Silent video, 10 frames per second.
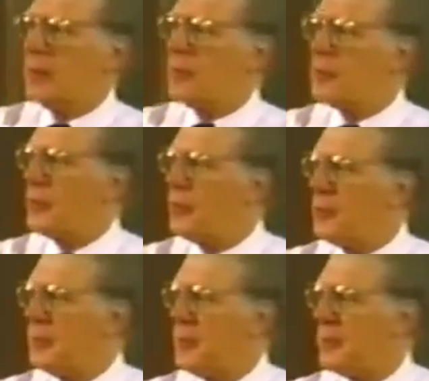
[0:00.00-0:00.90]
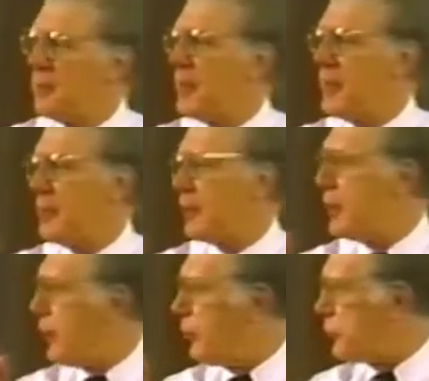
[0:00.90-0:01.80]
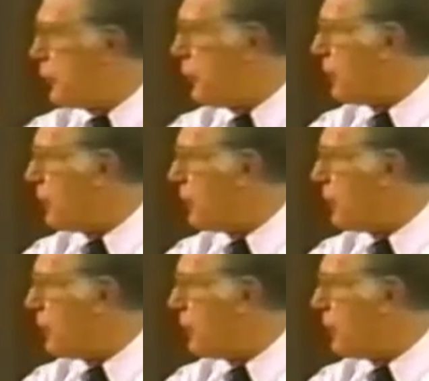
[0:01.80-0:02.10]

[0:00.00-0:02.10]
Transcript: control the environment in which he